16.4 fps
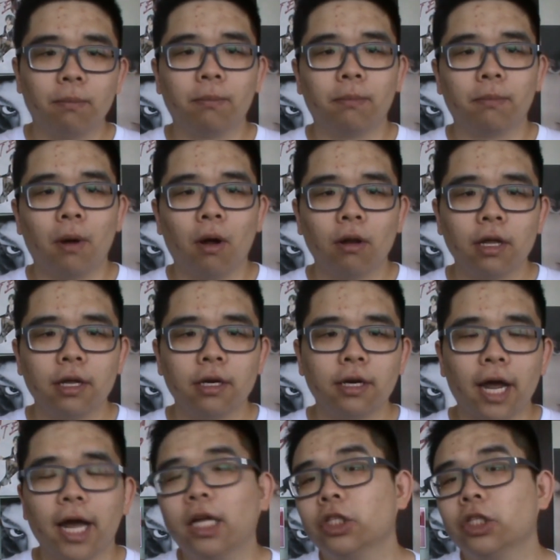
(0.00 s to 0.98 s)

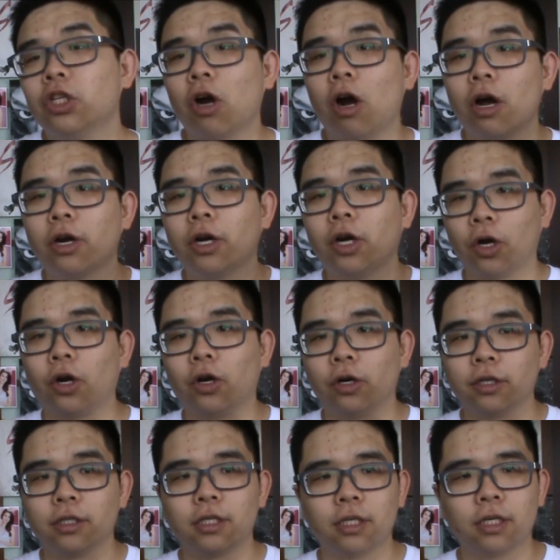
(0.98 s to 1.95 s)
Mullen, and John
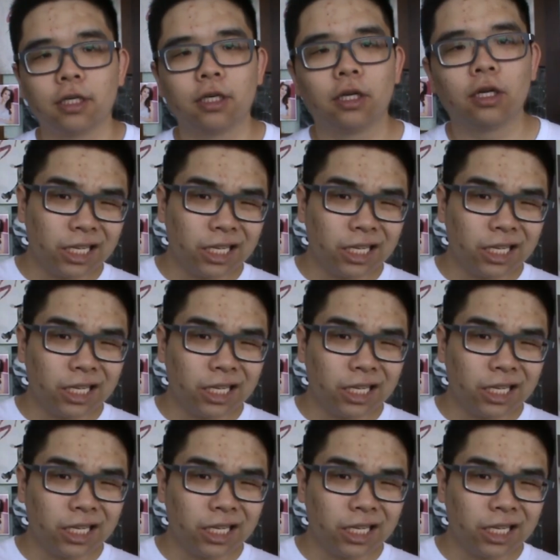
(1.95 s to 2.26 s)
Hurt.